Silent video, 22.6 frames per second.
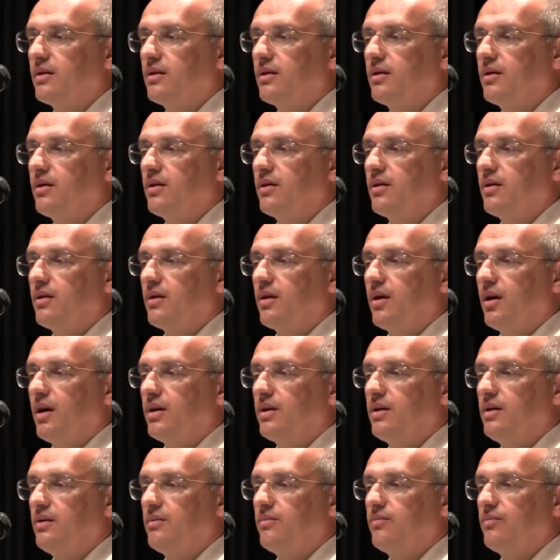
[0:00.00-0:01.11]
do not
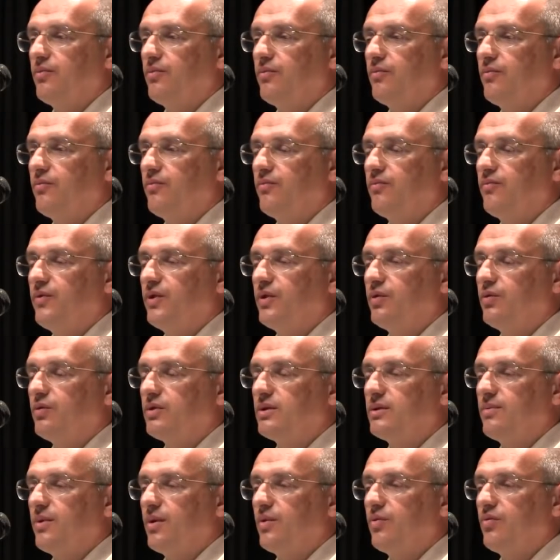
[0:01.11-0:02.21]
want to educate their
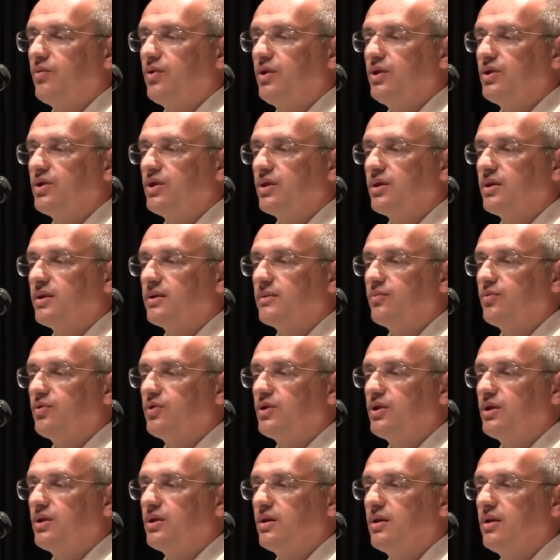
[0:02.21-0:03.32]
husbands, they
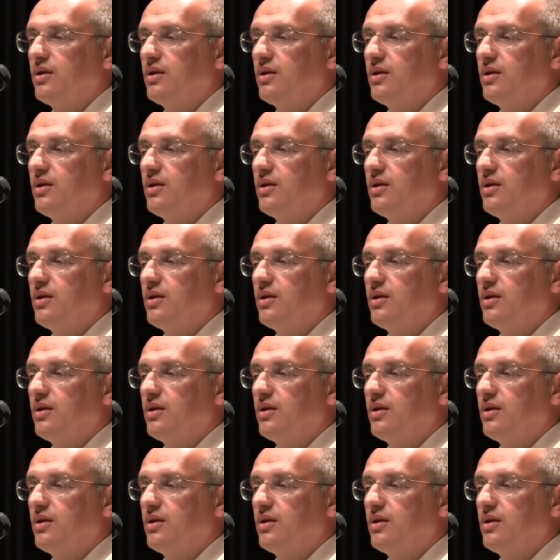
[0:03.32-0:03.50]
just